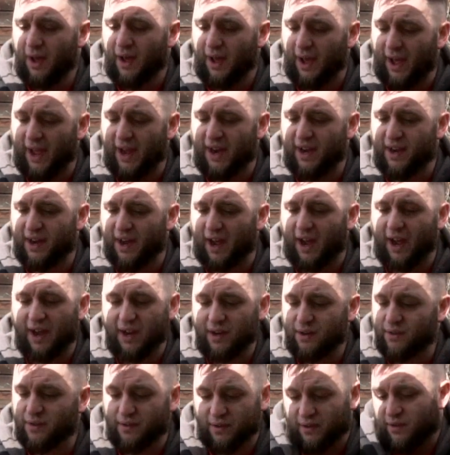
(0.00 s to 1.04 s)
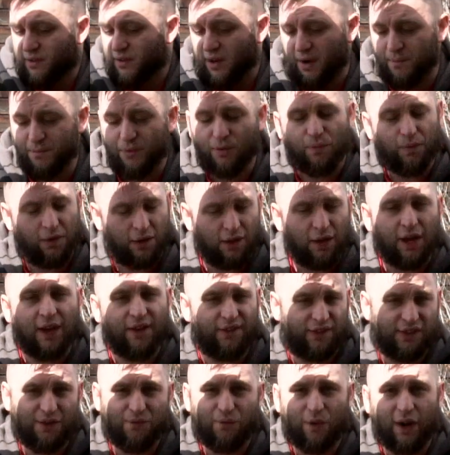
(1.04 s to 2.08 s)
And I come to
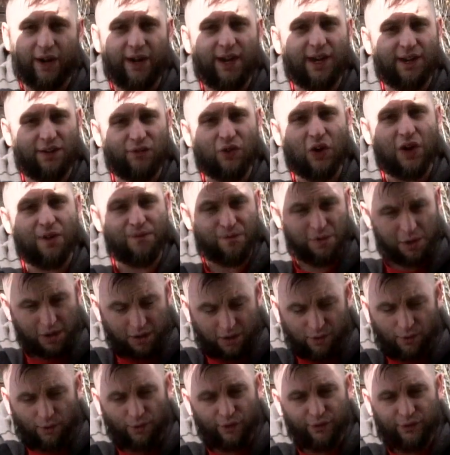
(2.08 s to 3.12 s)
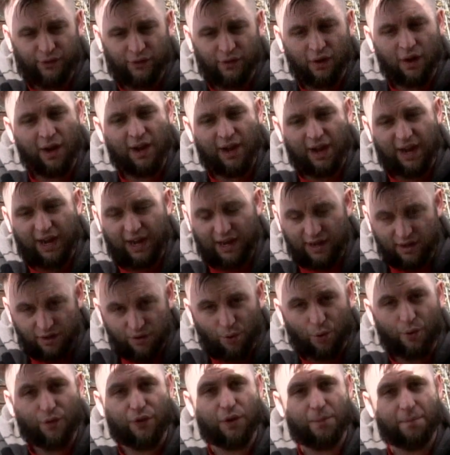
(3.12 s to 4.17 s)
realize that right-hand drive vehicles in
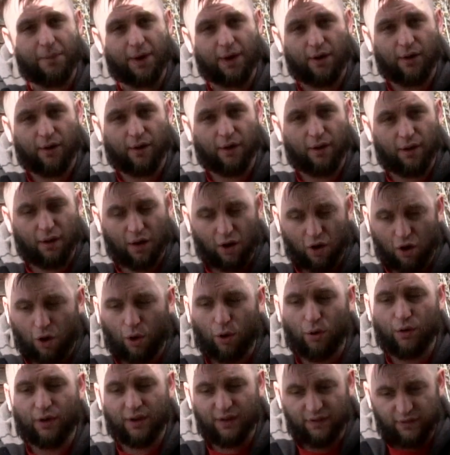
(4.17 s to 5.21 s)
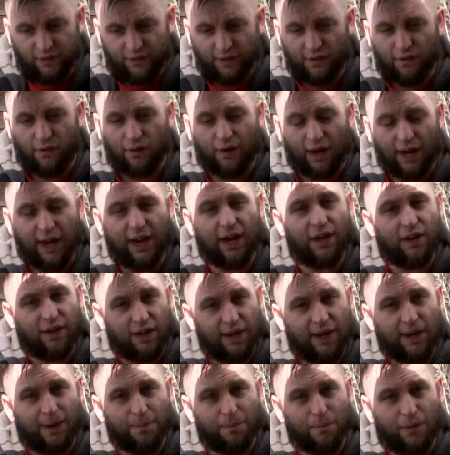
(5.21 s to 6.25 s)
North America are considered and
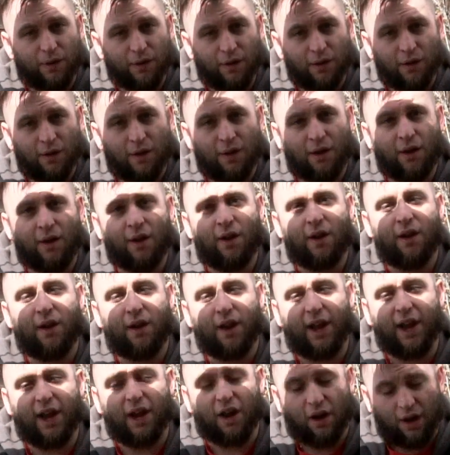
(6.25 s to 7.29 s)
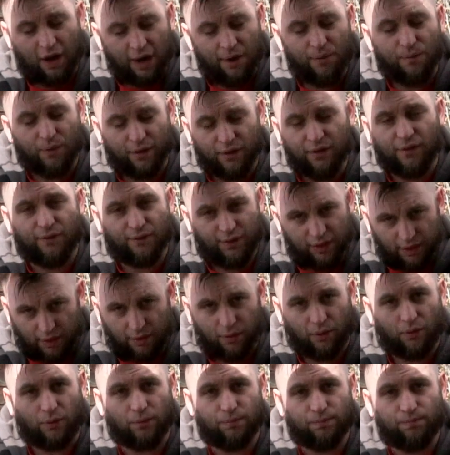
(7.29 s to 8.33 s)
deemed a high-risk vehicle.